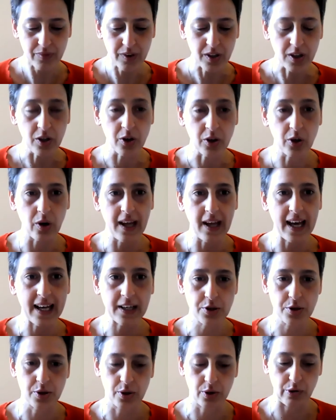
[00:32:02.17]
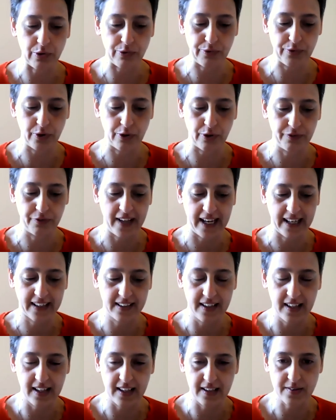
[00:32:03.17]
collection of
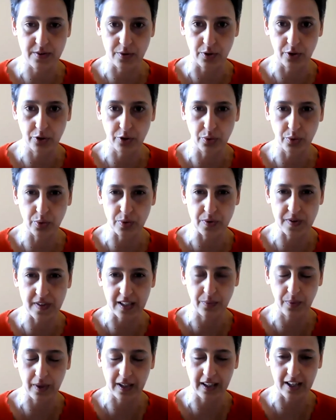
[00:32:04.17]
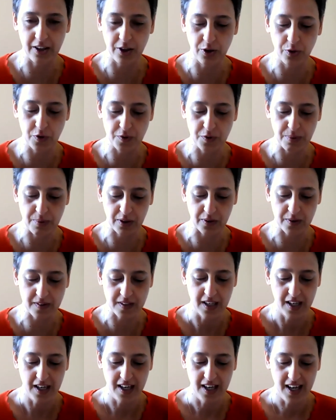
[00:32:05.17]
techniques or tools that we can use, because
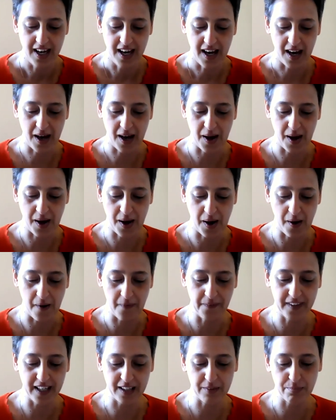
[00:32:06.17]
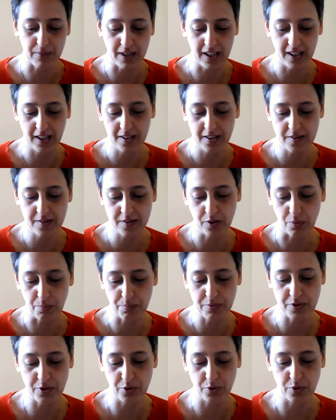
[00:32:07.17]
that may stop
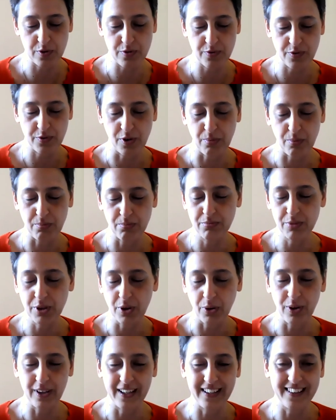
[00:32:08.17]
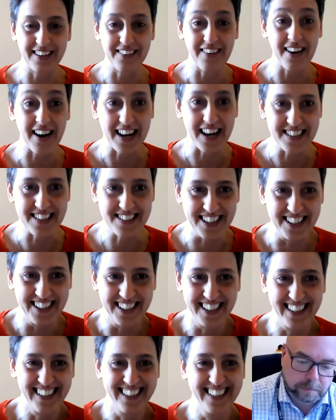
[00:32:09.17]
students from rolling their eyes.
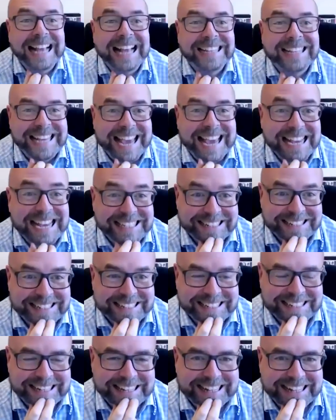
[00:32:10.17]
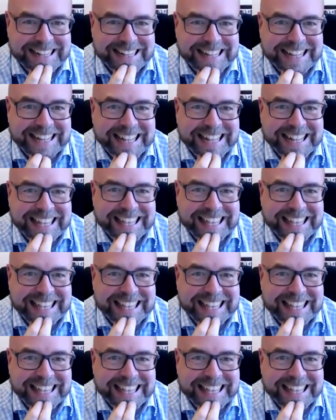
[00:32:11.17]
Yes. If we do things